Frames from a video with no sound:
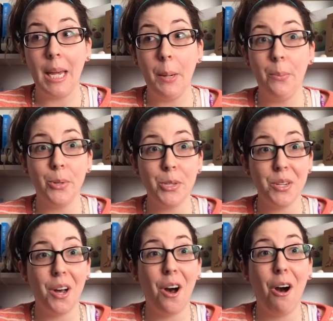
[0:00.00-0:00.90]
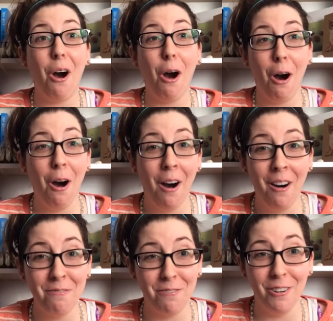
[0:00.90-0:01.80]
It was
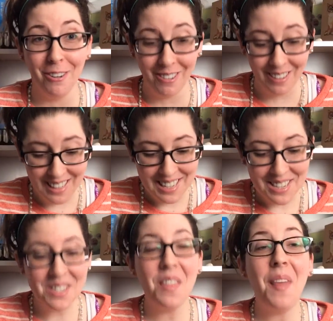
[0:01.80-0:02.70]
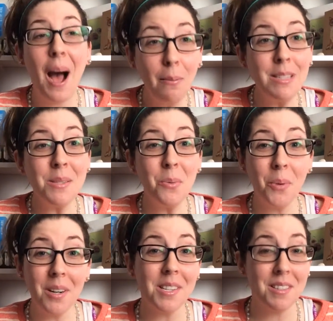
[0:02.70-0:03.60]
awful. So that was the
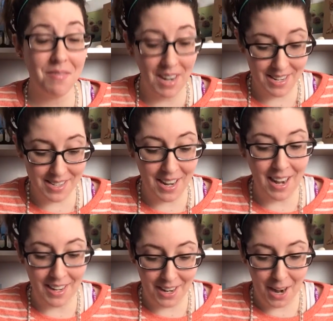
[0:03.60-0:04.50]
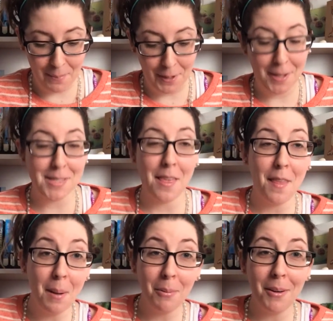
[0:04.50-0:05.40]
worst advice I got because at
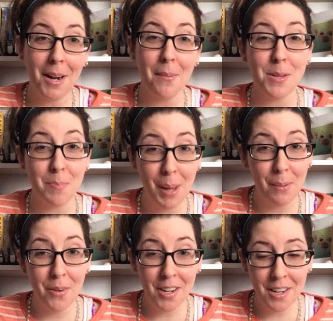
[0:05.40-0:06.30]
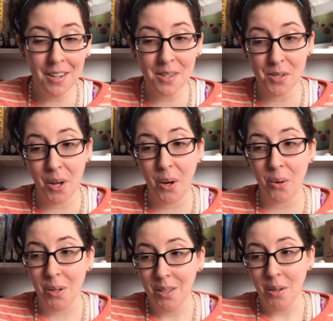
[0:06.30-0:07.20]
that point I was bedridden,
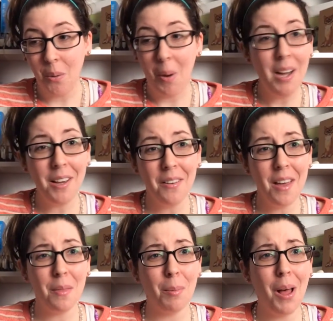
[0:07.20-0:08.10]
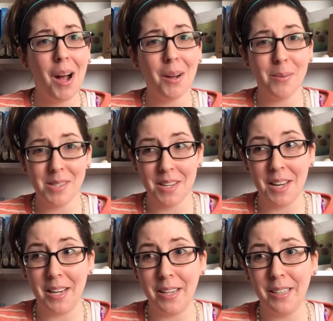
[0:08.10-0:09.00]
so walking around the block was
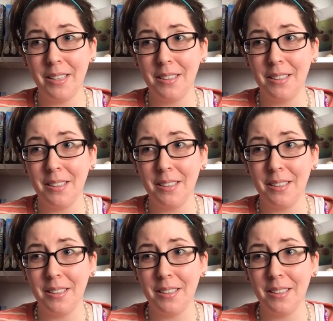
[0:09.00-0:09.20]
like